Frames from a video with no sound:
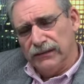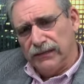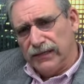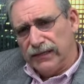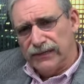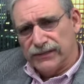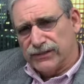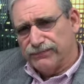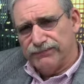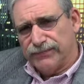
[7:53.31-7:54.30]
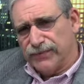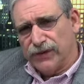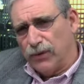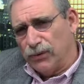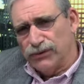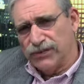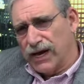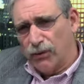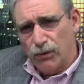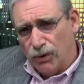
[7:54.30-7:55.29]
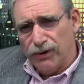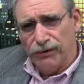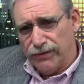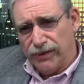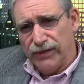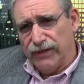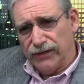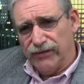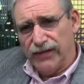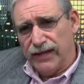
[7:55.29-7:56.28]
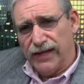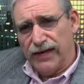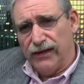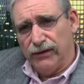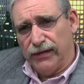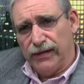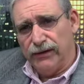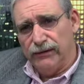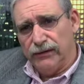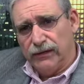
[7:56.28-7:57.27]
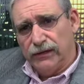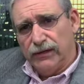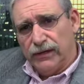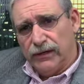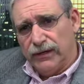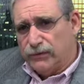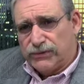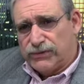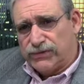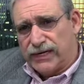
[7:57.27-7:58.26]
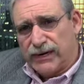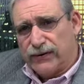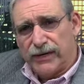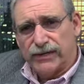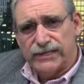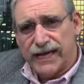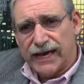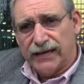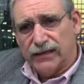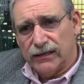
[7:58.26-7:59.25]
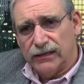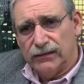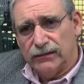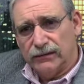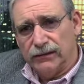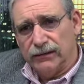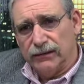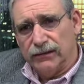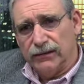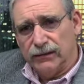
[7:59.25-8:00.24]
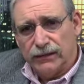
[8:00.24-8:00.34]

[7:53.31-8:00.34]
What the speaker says: like the whole Scott Walker thing, and I'll say that out loud, that was just an out-and-out attack on